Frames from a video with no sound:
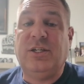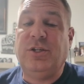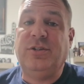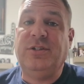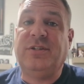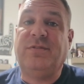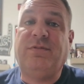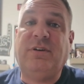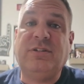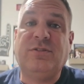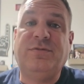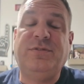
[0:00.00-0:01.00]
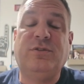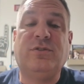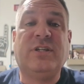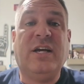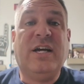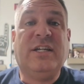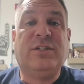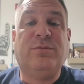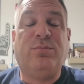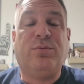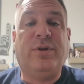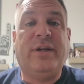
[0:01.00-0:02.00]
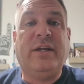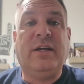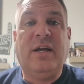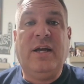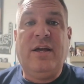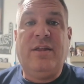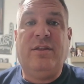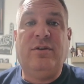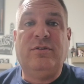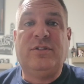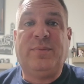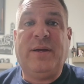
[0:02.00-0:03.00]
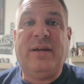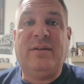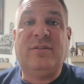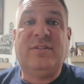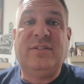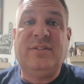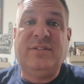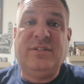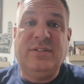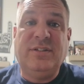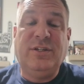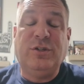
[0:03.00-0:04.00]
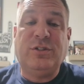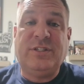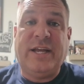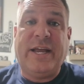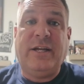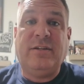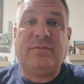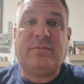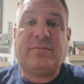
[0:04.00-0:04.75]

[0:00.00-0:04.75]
You're using fossil fuels to bring those panels to your state.